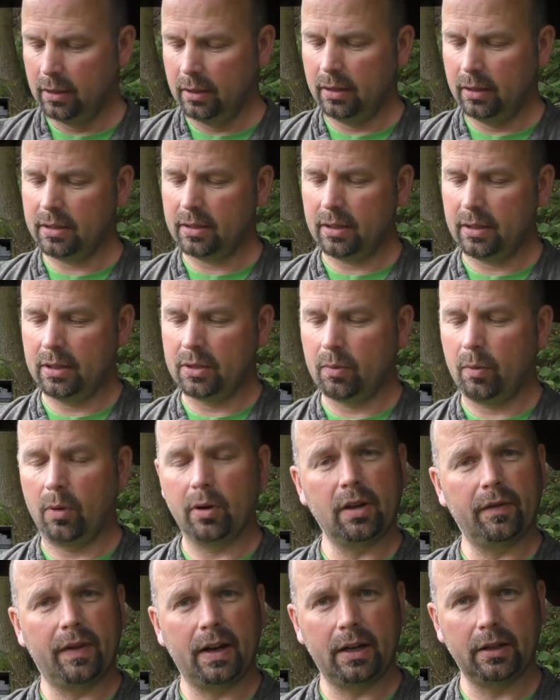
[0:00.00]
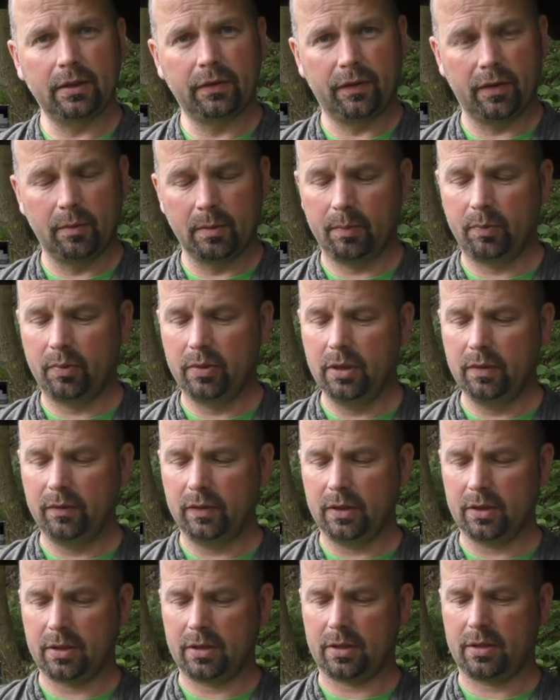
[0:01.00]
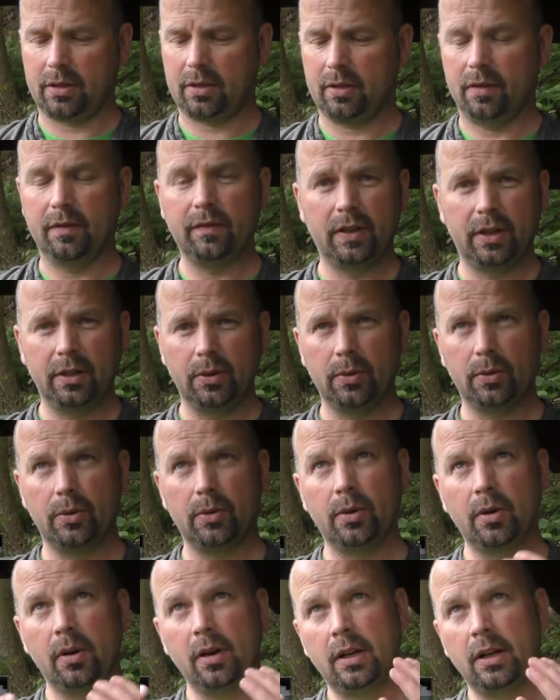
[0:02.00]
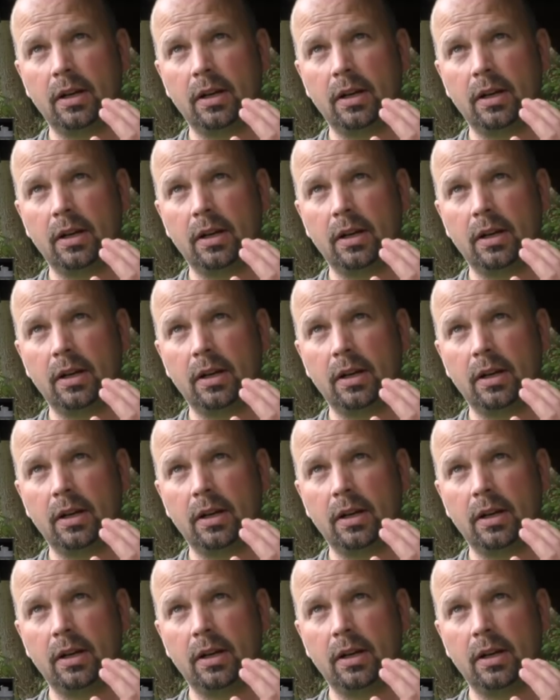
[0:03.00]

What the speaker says: This is a one I've had from a previous video.